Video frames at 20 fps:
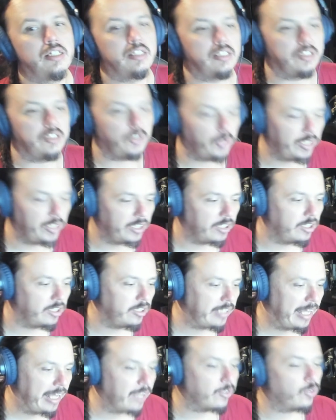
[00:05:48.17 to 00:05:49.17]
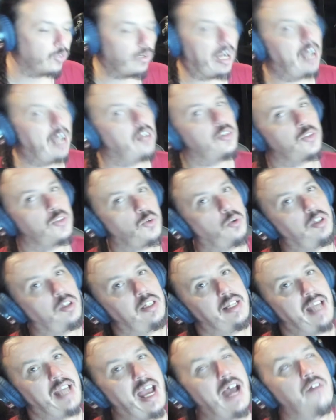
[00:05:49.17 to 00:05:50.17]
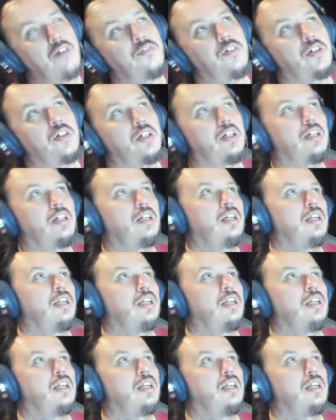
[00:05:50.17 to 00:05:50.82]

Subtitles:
you hear a loud growl shortly after.